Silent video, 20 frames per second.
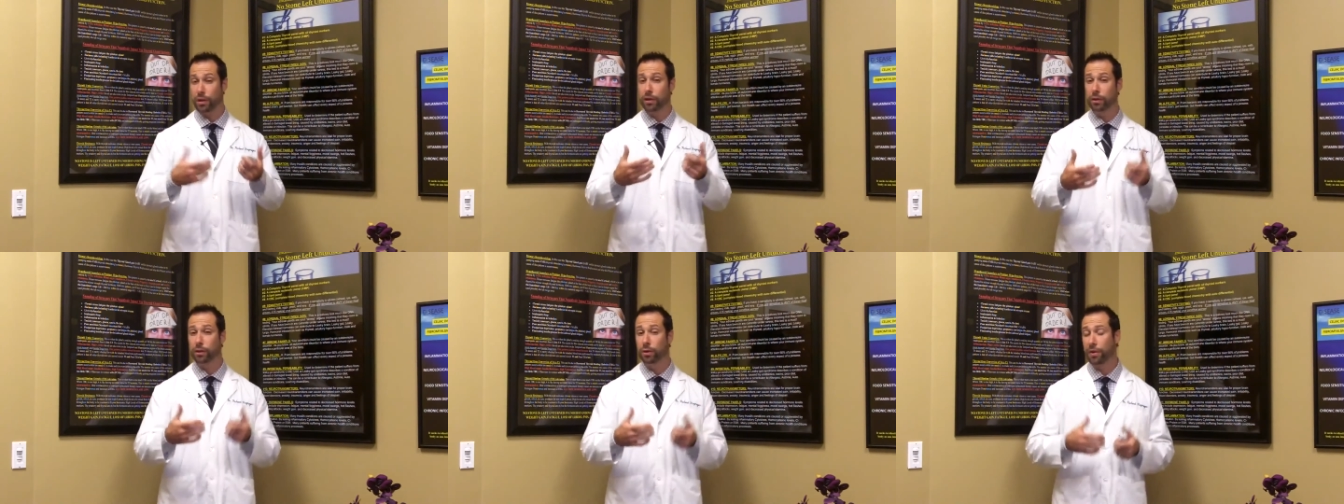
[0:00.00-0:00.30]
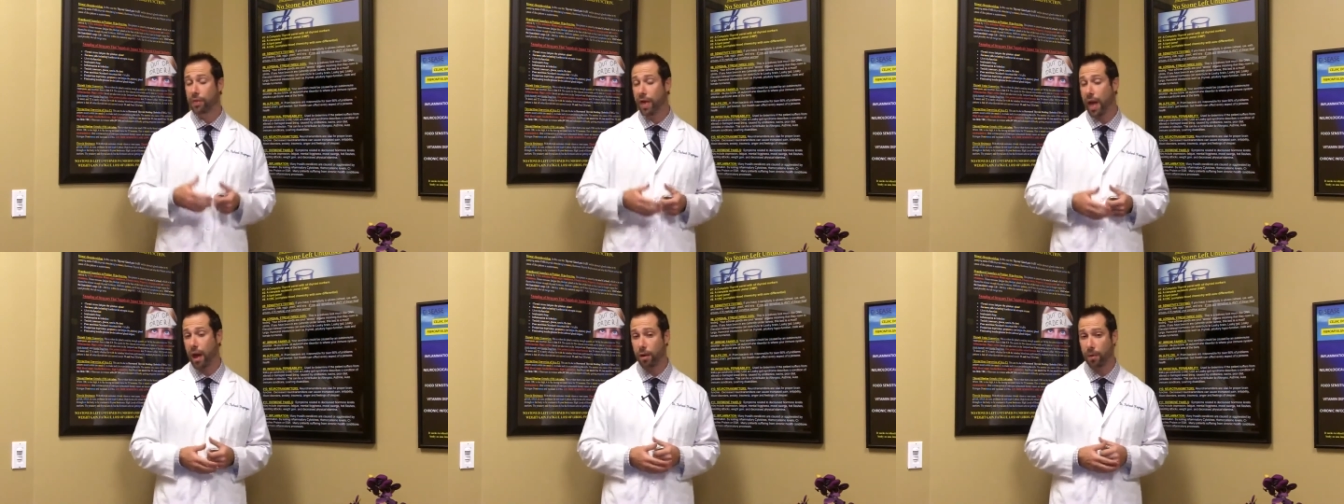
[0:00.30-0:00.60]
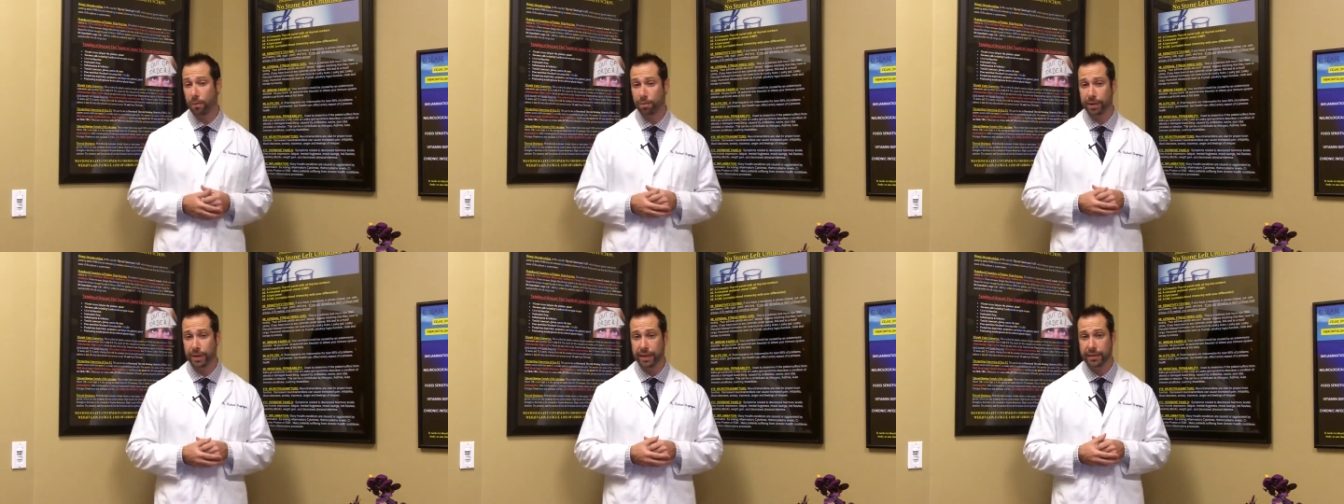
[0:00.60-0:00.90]
We know that
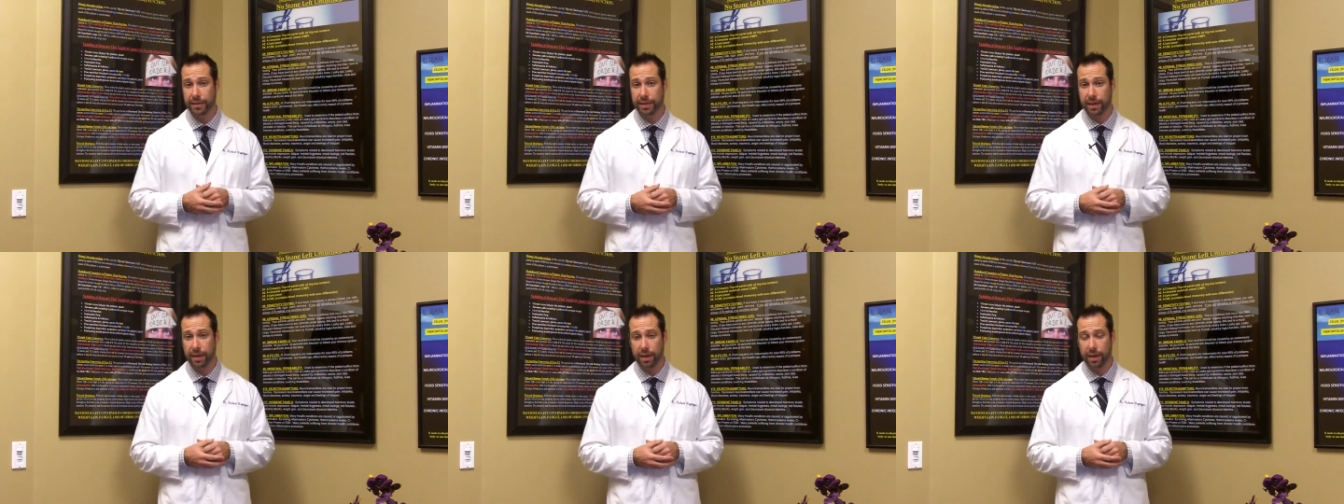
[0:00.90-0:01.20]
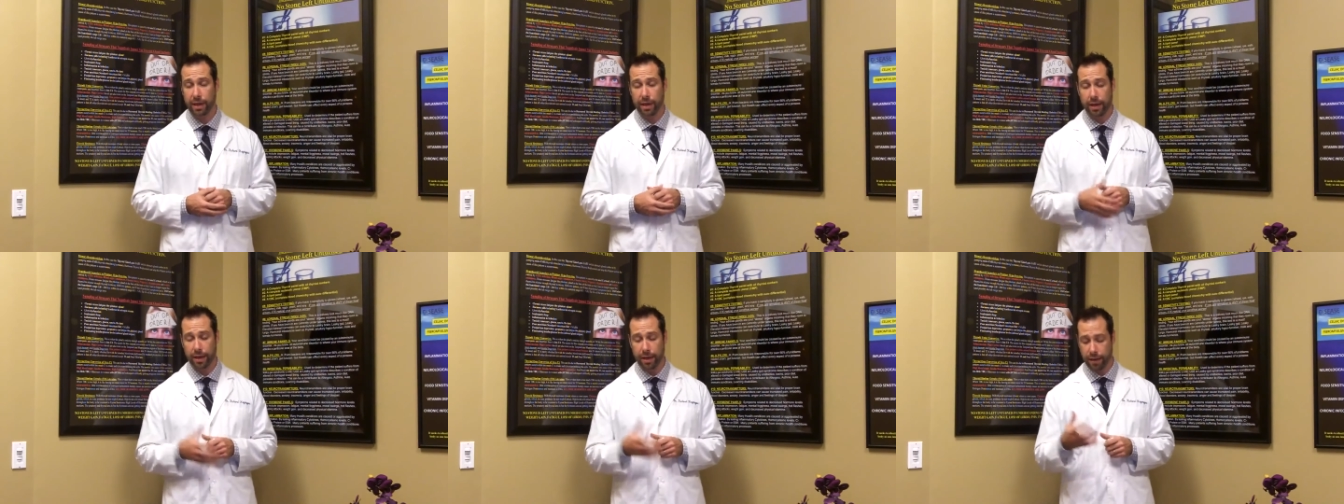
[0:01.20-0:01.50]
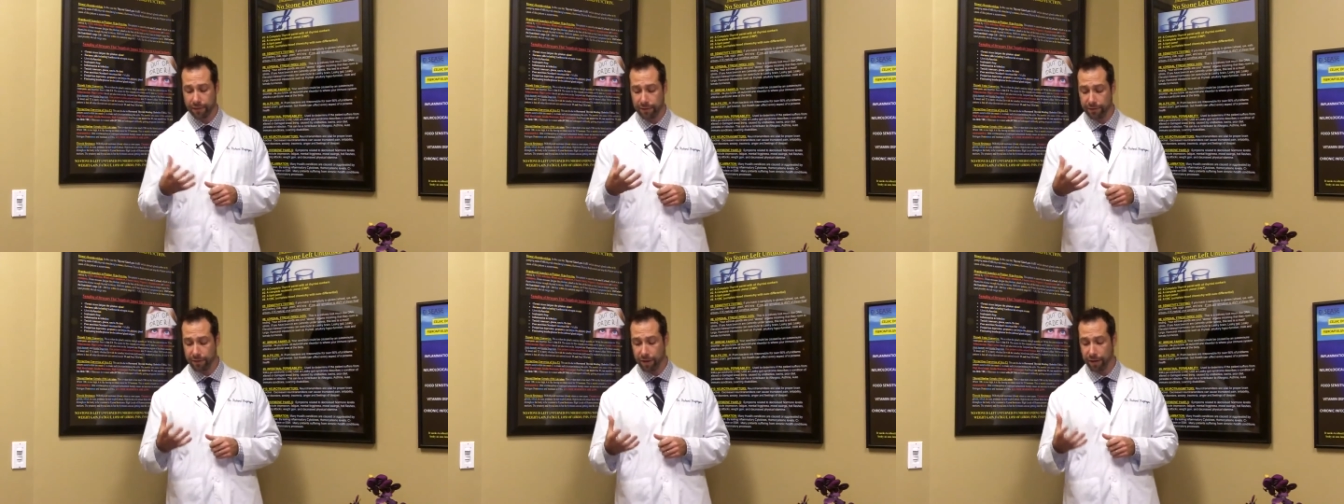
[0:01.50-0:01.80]
glutathione plays
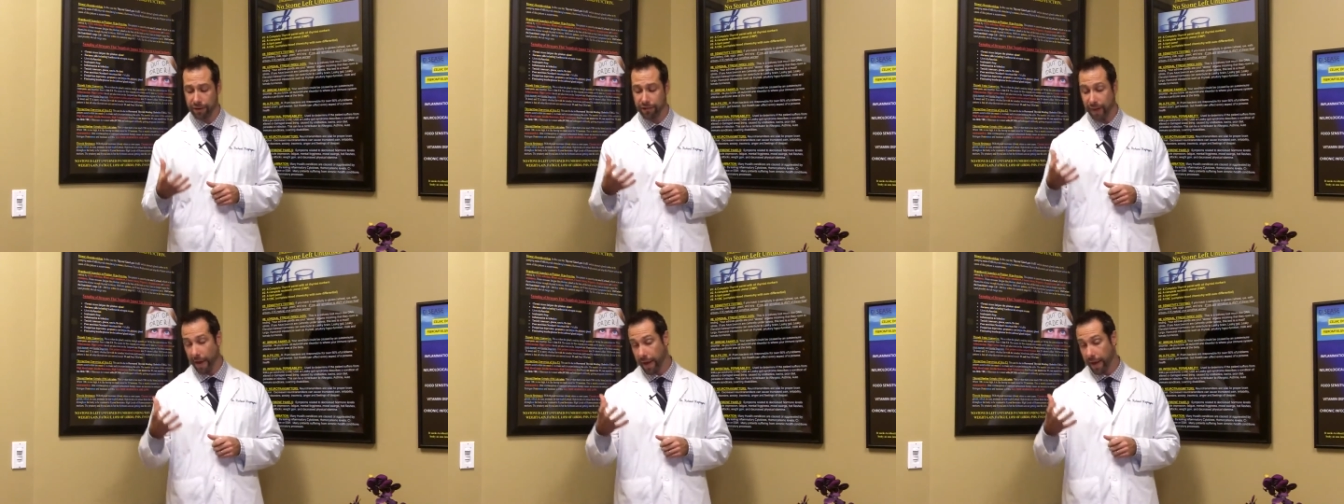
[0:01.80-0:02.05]
a